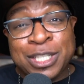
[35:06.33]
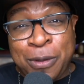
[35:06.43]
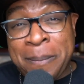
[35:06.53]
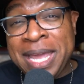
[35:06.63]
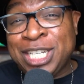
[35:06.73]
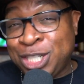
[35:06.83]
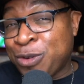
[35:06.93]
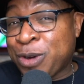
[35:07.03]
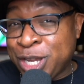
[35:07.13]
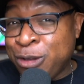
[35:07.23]
So make
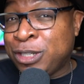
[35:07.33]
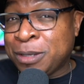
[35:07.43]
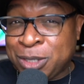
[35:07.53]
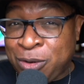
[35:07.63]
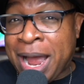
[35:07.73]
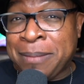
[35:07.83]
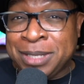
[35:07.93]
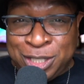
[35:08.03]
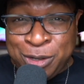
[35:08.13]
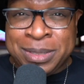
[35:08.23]
sure you
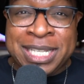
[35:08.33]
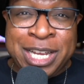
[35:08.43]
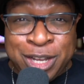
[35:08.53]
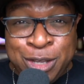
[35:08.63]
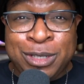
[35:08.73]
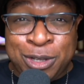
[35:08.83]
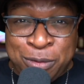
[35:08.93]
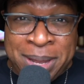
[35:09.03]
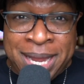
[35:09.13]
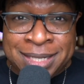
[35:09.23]
subscribe to Tombslayer
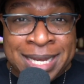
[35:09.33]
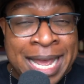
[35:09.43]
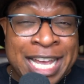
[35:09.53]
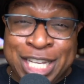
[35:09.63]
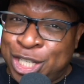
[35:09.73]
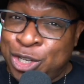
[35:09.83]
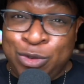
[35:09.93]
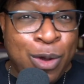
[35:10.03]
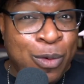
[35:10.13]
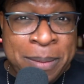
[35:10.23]
YouTube page, because
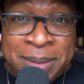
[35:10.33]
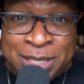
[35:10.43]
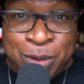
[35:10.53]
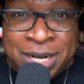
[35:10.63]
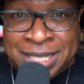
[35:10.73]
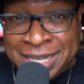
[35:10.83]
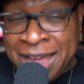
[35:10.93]
you don't want to miss one of these